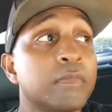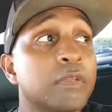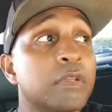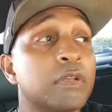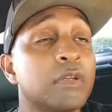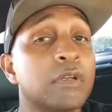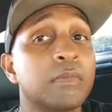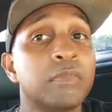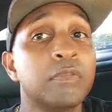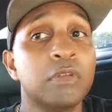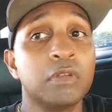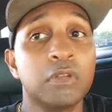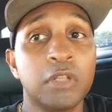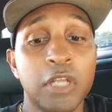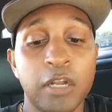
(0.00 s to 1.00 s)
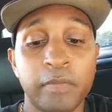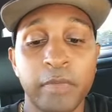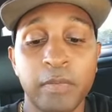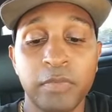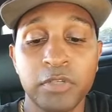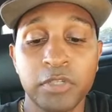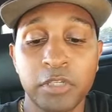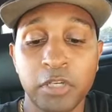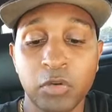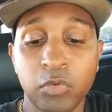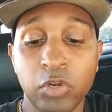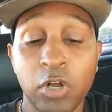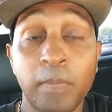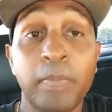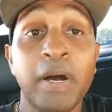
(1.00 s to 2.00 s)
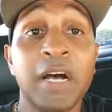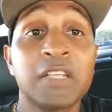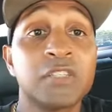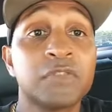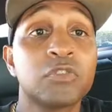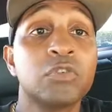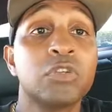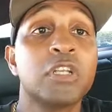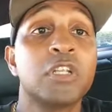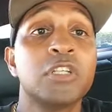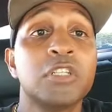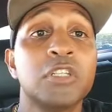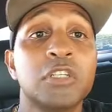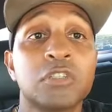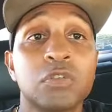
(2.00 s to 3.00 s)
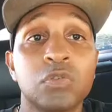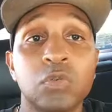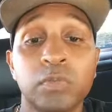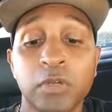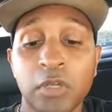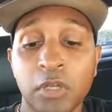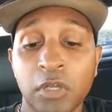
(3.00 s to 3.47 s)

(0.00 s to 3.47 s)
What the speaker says: And a lot of members here, we all positive, good energy in this group.